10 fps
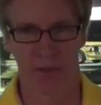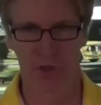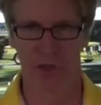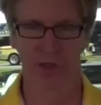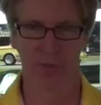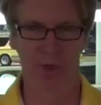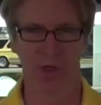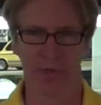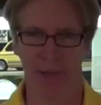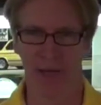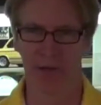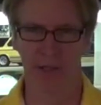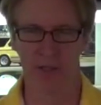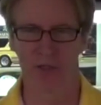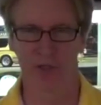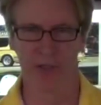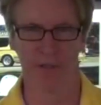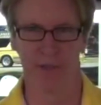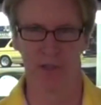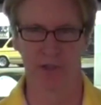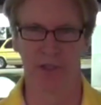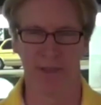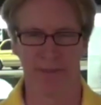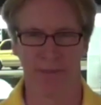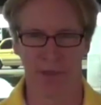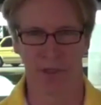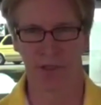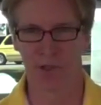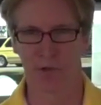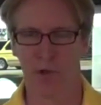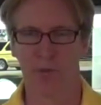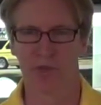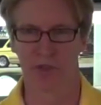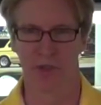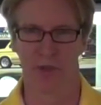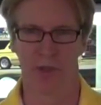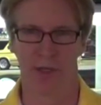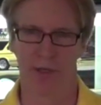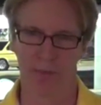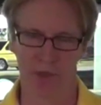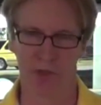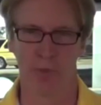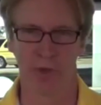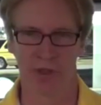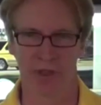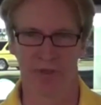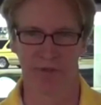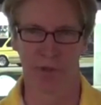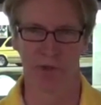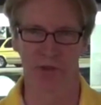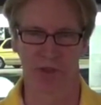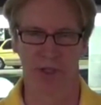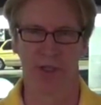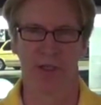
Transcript: charged up all the batteries individually or in groups to uh, up to 2.7 volts.